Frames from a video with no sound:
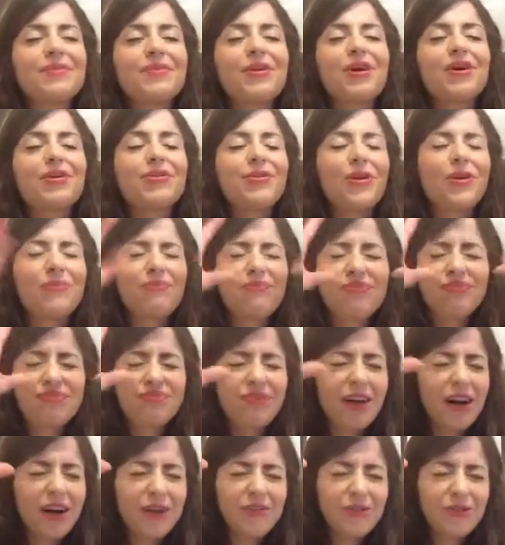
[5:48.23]

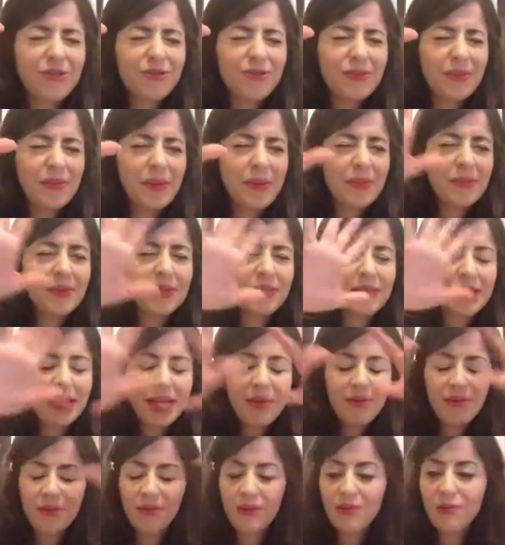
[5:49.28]
I don't remember the
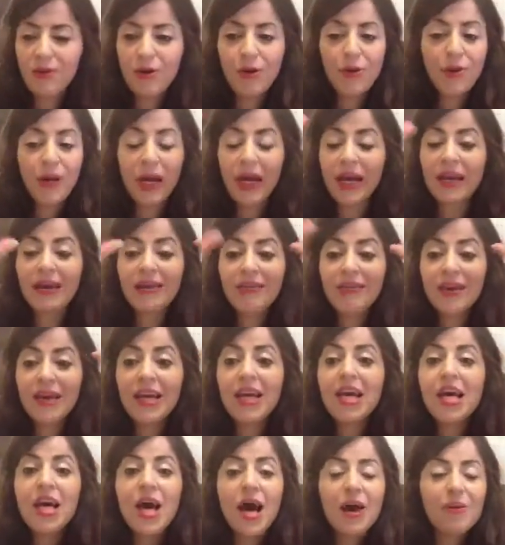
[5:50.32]
name of it. Okay, anyway,
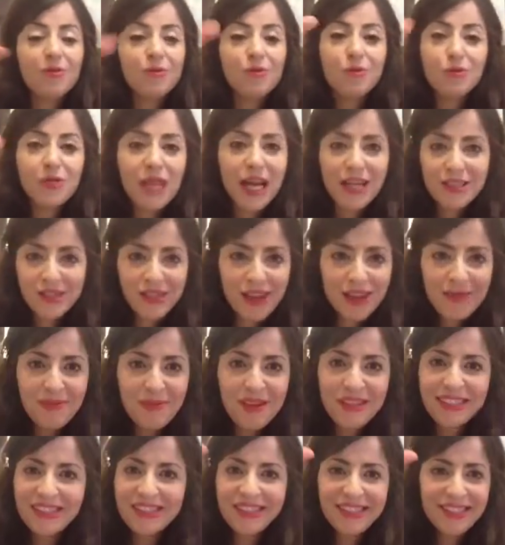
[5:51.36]
those
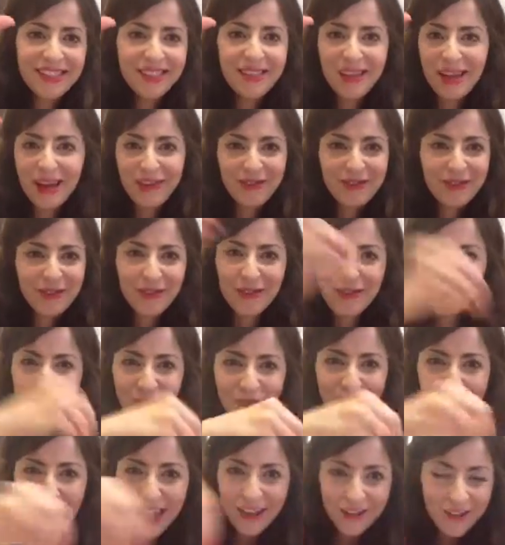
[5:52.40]
assignments that you have to,
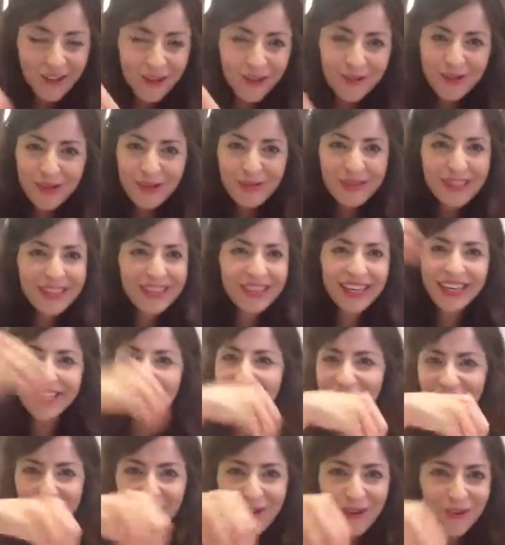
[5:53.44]
fill out all the
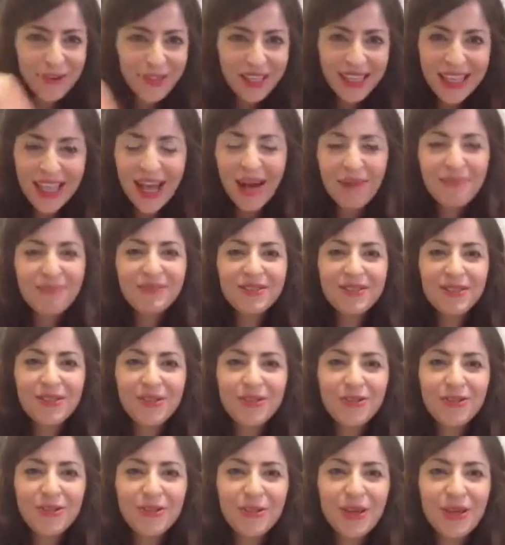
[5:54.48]
medication, all the lab
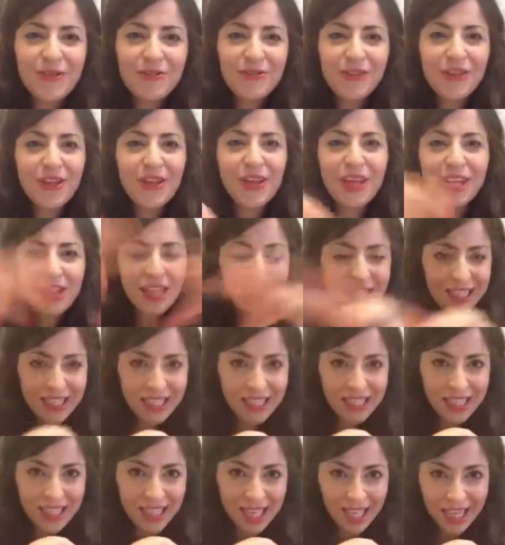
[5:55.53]
results or everything and turn
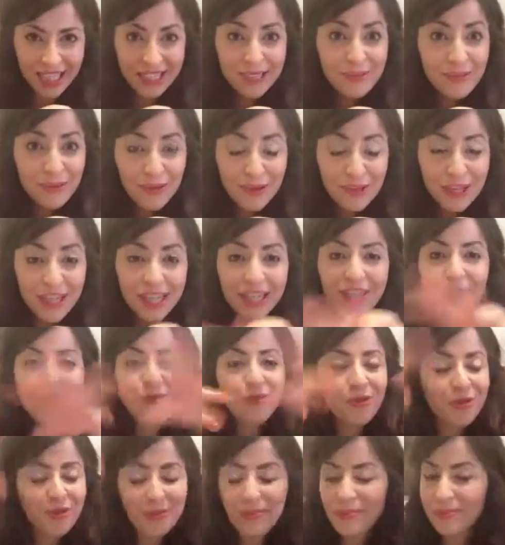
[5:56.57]
it the next morning,
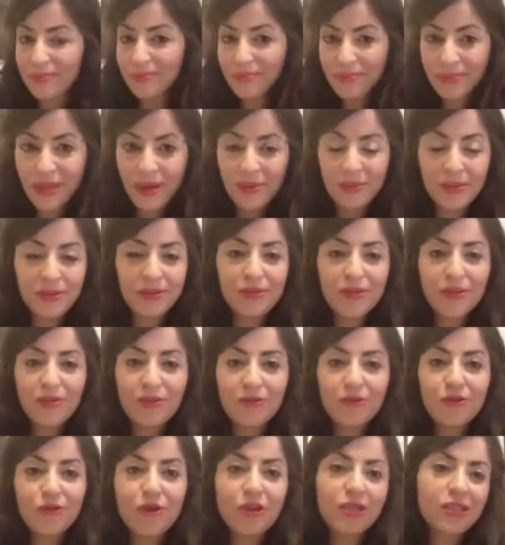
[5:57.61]
or, some
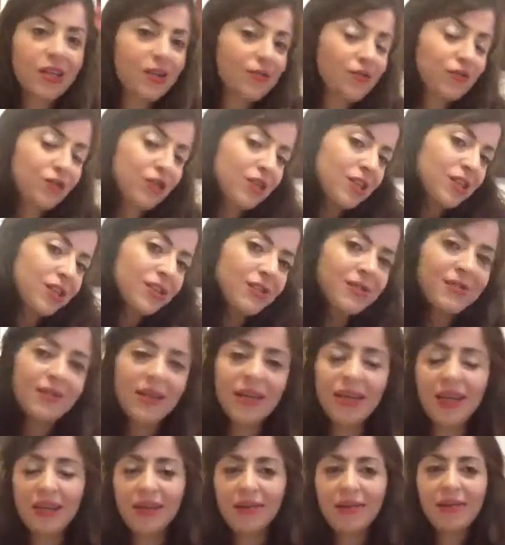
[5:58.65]
of you guys have to turn it
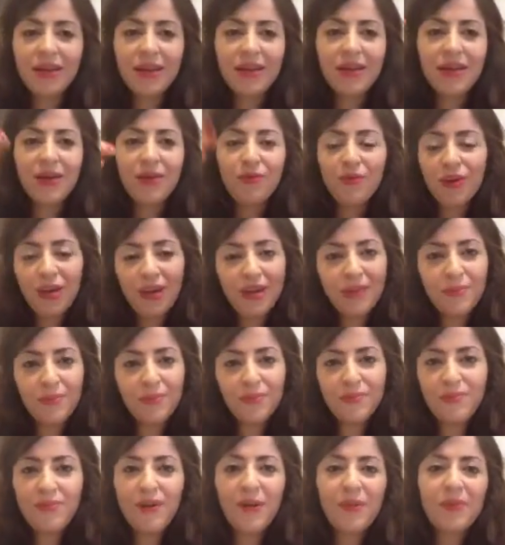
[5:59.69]
in a week
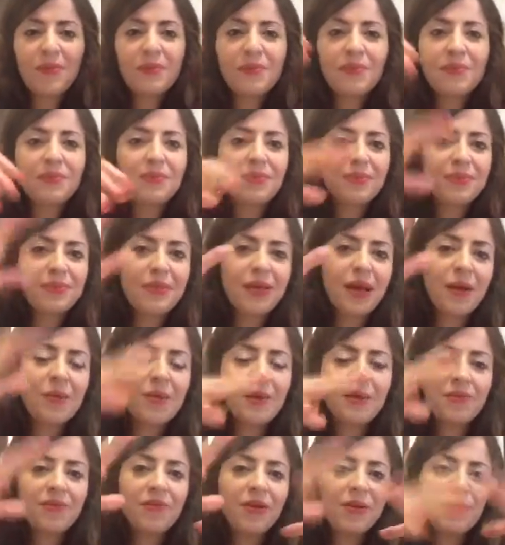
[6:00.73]
from
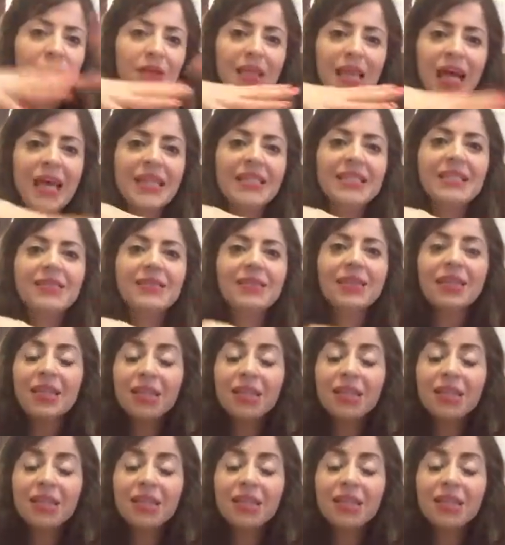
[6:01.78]
the last